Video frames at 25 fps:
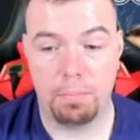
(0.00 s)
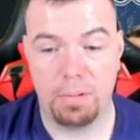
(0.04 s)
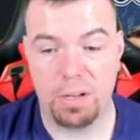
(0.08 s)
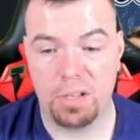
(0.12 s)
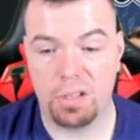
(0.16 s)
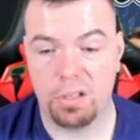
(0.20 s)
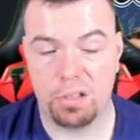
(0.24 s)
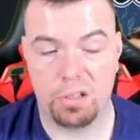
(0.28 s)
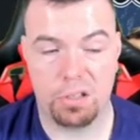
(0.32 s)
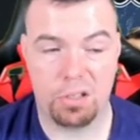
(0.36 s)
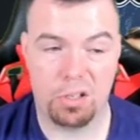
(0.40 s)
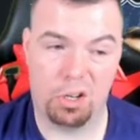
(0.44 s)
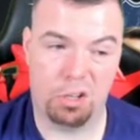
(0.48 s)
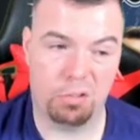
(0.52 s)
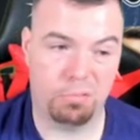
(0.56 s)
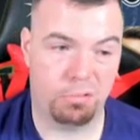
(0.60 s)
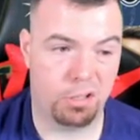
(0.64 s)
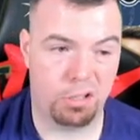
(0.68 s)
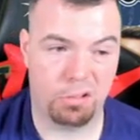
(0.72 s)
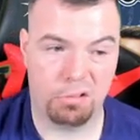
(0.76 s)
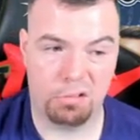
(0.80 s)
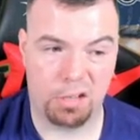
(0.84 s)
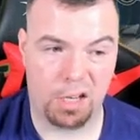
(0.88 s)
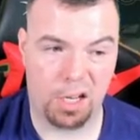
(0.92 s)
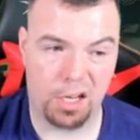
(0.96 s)
Business snipes,
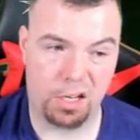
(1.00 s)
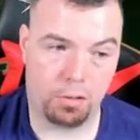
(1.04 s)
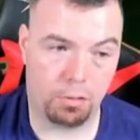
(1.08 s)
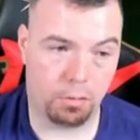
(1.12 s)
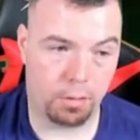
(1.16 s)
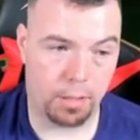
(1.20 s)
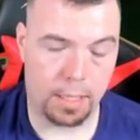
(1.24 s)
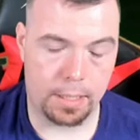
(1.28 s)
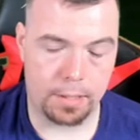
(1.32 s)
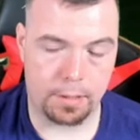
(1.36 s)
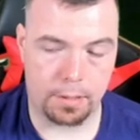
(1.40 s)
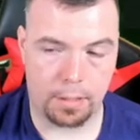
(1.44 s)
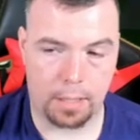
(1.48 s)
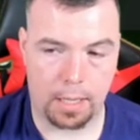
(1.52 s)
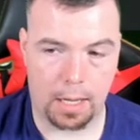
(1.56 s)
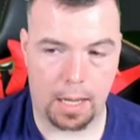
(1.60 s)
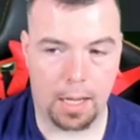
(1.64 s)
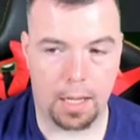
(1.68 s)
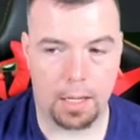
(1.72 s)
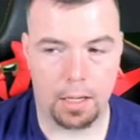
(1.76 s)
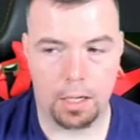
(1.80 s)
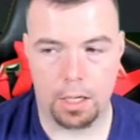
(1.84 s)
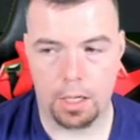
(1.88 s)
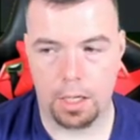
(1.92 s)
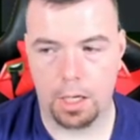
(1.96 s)
you'll get it done less than
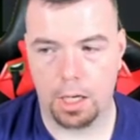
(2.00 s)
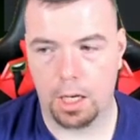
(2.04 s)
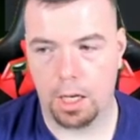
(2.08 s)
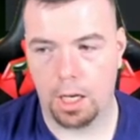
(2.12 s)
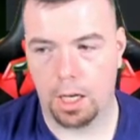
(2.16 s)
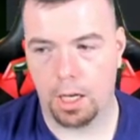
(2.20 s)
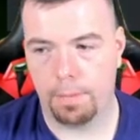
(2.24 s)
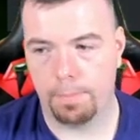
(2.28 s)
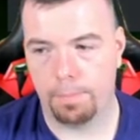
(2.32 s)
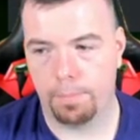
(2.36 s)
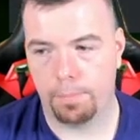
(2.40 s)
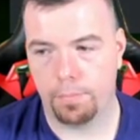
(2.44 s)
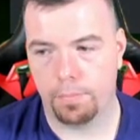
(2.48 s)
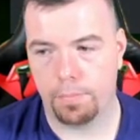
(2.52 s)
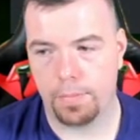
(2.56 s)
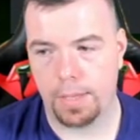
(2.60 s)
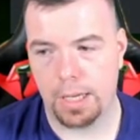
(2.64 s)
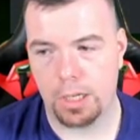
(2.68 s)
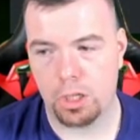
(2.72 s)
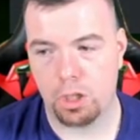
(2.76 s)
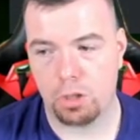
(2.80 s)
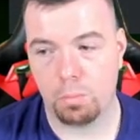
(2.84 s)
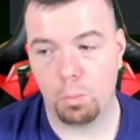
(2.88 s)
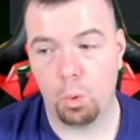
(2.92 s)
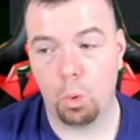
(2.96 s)
that. A
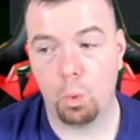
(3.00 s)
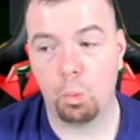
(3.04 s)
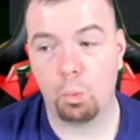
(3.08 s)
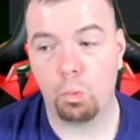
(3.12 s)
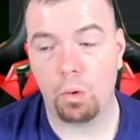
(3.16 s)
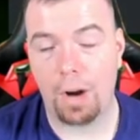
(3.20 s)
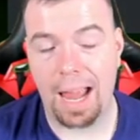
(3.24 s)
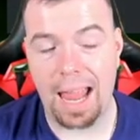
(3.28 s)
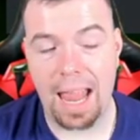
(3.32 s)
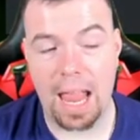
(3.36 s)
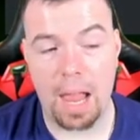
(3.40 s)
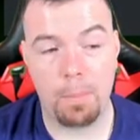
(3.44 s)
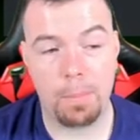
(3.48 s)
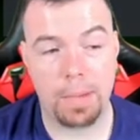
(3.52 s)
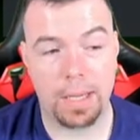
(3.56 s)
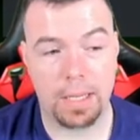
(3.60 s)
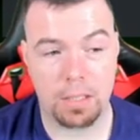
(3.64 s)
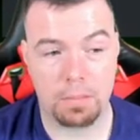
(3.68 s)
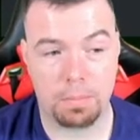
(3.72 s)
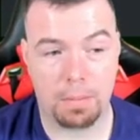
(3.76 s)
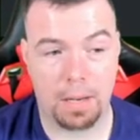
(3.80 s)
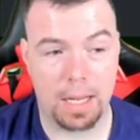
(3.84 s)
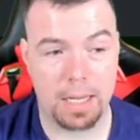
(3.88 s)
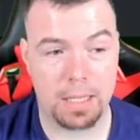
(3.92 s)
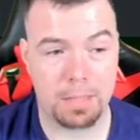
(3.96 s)
small rare
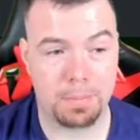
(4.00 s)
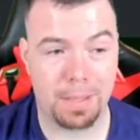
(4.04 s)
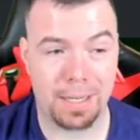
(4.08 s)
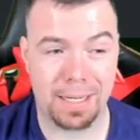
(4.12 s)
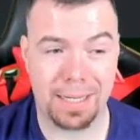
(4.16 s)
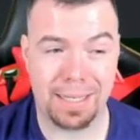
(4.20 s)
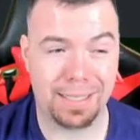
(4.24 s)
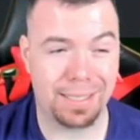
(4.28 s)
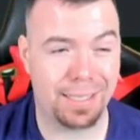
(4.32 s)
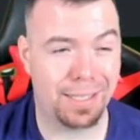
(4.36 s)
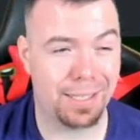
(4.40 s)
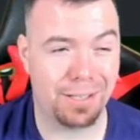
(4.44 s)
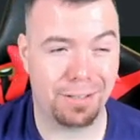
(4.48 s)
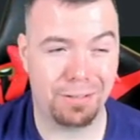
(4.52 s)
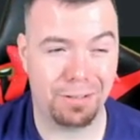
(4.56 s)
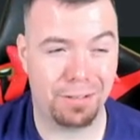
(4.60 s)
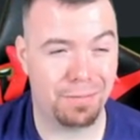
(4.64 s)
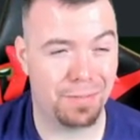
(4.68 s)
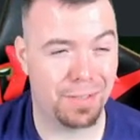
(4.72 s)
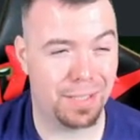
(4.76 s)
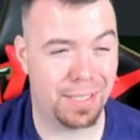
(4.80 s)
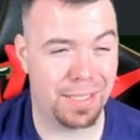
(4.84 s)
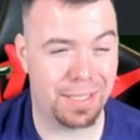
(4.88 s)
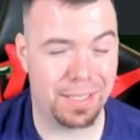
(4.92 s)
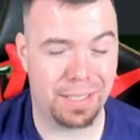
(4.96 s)
mixed players pack. You could have
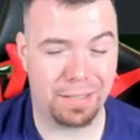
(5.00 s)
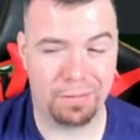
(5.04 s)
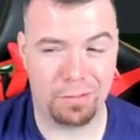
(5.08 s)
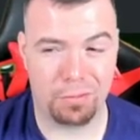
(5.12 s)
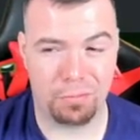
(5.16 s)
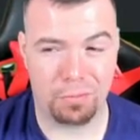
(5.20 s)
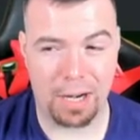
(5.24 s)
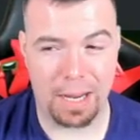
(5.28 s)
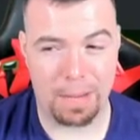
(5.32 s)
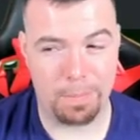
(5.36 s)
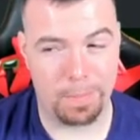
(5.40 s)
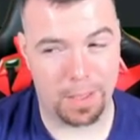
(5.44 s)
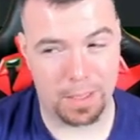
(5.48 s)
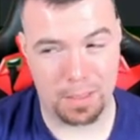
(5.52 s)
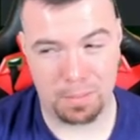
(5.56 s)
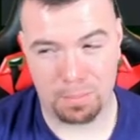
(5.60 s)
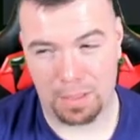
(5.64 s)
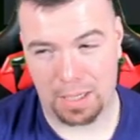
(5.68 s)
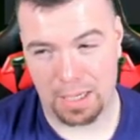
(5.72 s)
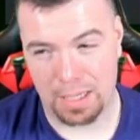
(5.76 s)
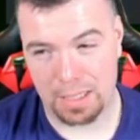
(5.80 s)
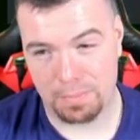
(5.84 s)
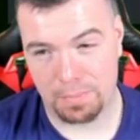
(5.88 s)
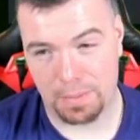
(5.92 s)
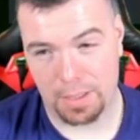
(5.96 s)
at least given a rare mixed
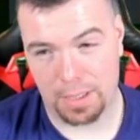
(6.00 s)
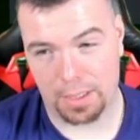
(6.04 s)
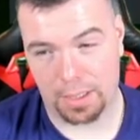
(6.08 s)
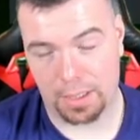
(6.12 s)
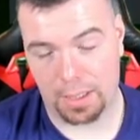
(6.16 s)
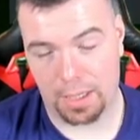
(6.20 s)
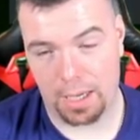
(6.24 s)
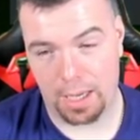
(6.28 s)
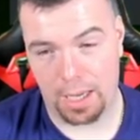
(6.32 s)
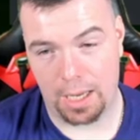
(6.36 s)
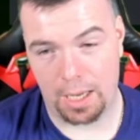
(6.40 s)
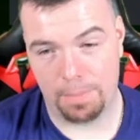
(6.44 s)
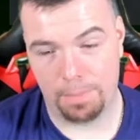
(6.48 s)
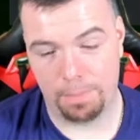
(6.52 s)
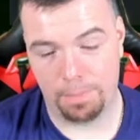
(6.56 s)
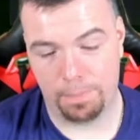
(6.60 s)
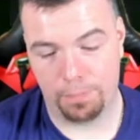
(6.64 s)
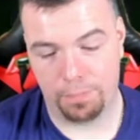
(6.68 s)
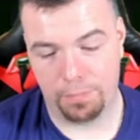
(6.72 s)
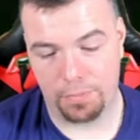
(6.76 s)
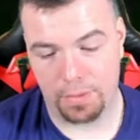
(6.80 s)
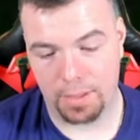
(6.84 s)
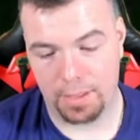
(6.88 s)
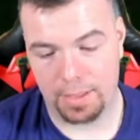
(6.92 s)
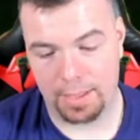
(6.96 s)
players pack.
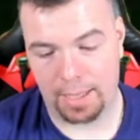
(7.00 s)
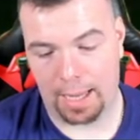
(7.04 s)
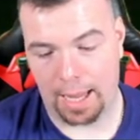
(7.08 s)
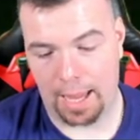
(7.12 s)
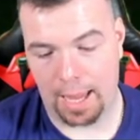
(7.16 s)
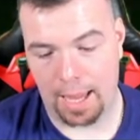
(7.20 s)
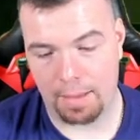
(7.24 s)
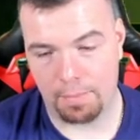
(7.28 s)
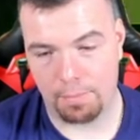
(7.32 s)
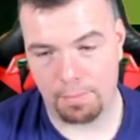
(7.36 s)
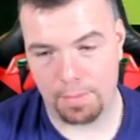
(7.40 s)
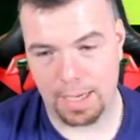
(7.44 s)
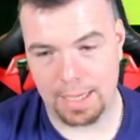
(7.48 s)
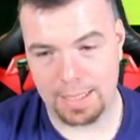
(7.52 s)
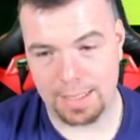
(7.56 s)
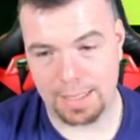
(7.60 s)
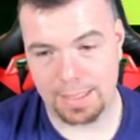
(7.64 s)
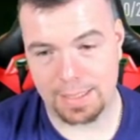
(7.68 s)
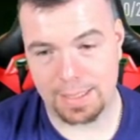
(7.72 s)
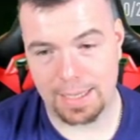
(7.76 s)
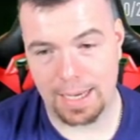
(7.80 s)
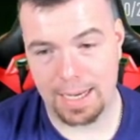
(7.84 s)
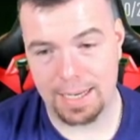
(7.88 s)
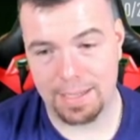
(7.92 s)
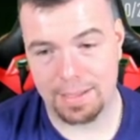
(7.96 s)
Yeah, as I
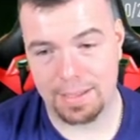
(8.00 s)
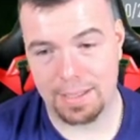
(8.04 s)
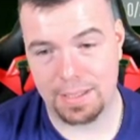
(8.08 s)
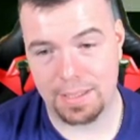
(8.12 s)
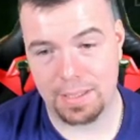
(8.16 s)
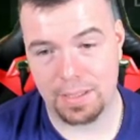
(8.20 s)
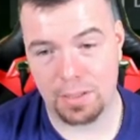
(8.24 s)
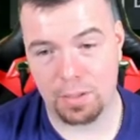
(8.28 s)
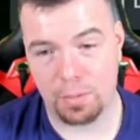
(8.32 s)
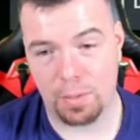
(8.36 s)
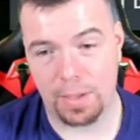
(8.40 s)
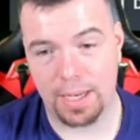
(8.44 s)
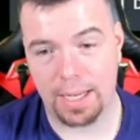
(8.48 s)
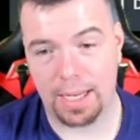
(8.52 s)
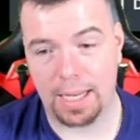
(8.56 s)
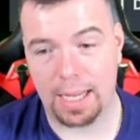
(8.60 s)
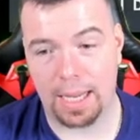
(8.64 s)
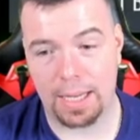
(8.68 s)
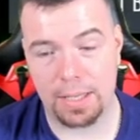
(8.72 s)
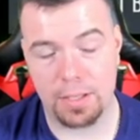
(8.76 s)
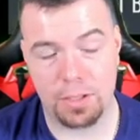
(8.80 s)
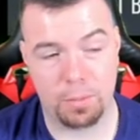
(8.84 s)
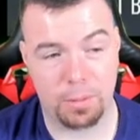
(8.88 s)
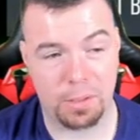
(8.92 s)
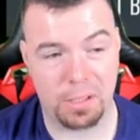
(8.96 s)
said, this is
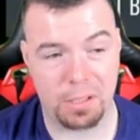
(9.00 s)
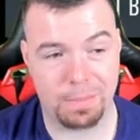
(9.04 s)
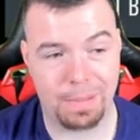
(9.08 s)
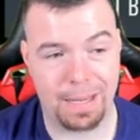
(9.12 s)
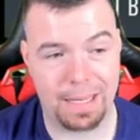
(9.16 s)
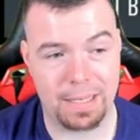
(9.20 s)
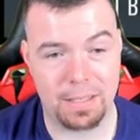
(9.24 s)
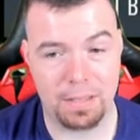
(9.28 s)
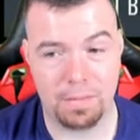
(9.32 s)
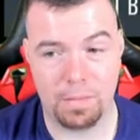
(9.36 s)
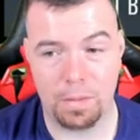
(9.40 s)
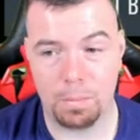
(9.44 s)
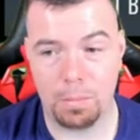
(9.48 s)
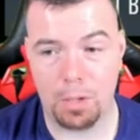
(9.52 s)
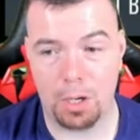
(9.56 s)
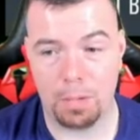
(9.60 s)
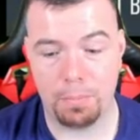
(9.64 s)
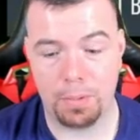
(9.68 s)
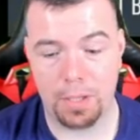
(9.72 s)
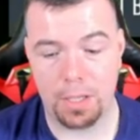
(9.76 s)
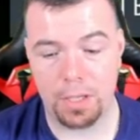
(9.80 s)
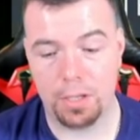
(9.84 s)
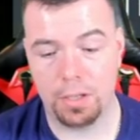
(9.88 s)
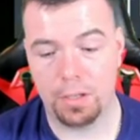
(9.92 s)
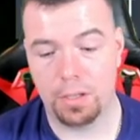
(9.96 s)
20k too expensive in my
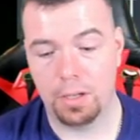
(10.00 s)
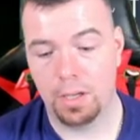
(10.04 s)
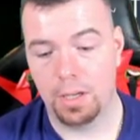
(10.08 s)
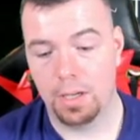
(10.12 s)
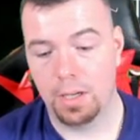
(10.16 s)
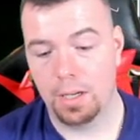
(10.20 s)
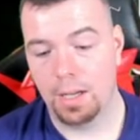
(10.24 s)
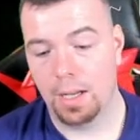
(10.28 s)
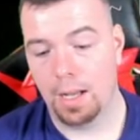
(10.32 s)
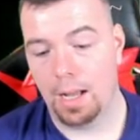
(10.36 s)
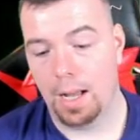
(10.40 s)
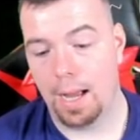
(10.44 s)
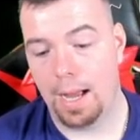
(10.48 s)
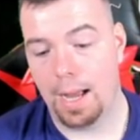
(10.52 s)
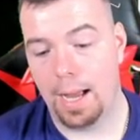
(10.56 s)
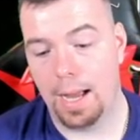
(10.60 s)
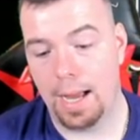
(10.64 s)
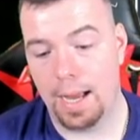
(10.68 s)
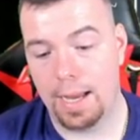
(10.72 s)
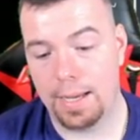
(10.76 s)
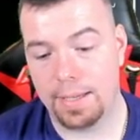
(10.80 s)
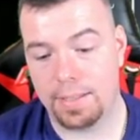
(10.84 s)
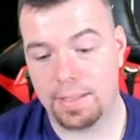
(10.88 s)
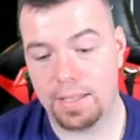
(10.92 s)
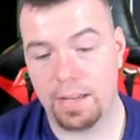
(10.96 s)
opinion.
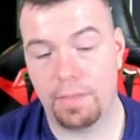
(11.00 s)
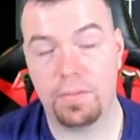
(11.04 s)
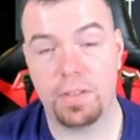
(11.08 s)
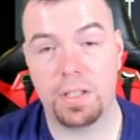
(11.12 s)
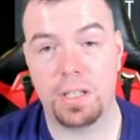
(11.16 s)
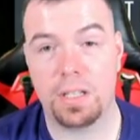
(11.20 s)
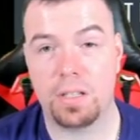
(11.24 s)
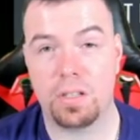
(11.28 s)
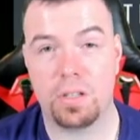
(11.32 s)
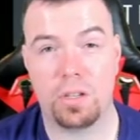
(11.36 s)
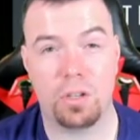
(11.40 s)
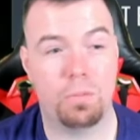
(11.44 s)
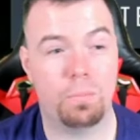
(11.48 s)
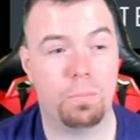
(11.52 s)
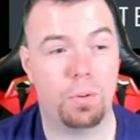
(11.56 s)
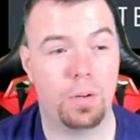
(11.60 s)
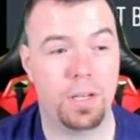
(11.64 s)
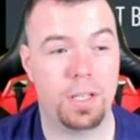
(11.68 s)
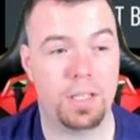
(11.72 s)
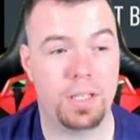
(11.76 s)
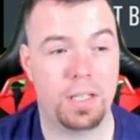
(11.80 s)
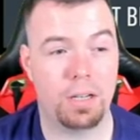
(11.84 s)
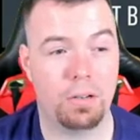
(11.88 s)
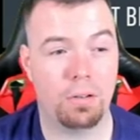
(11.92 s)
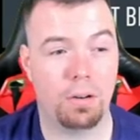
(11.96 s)

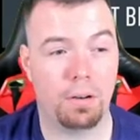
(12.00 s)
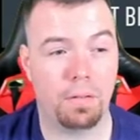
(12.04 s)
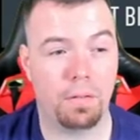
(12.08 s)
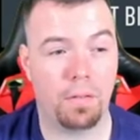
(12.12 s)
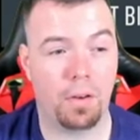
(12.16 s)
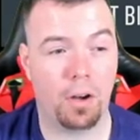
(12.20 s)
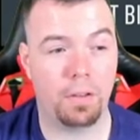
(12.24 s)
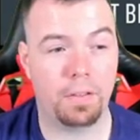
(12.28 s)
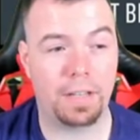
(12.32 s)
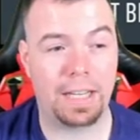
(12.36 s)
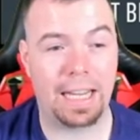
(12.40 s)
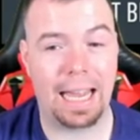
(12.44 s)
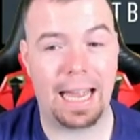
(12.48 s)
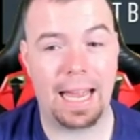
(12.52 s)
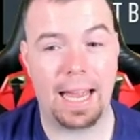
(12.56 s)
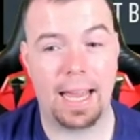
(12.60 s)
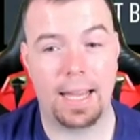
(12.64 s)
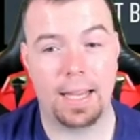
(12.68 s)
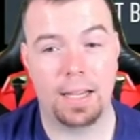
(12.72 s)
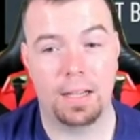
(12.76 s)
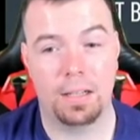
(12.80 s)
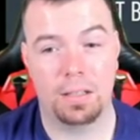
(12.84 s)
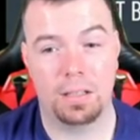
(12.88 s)
72.05k.